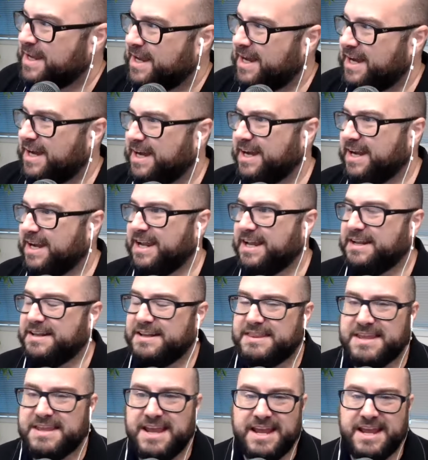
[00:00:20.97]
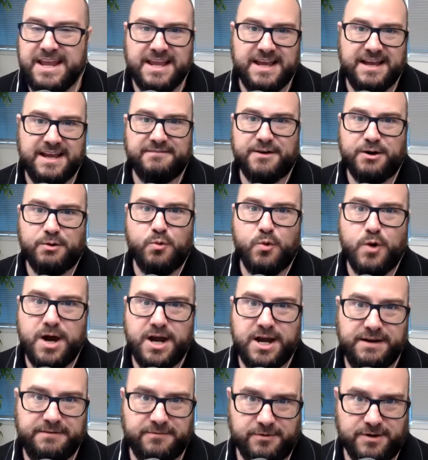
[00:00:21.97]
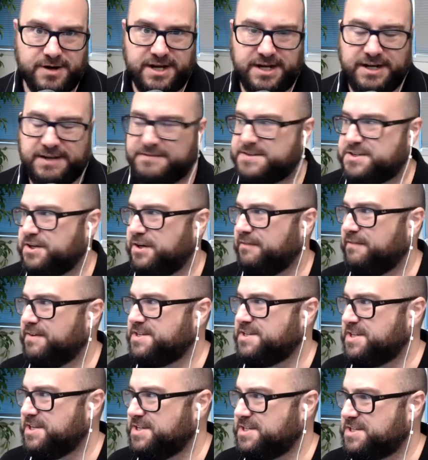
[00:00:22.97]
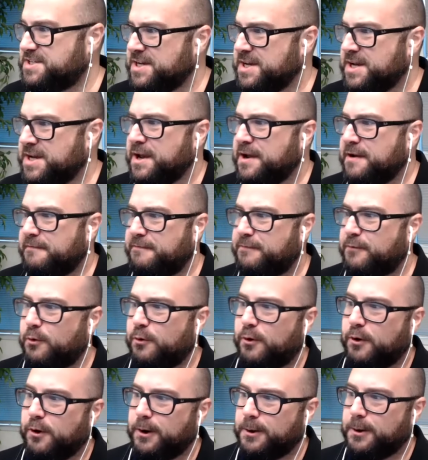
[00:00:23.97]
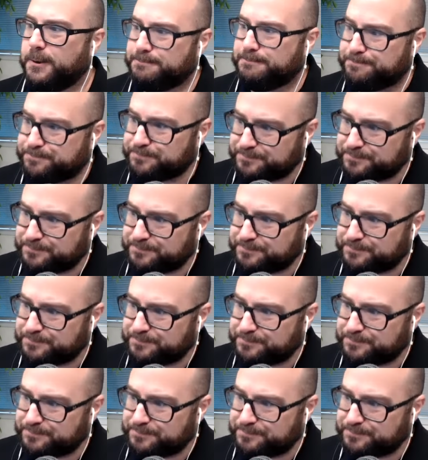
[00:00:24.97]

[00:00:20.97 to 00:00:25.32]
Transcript: and they have a wide variety of services for,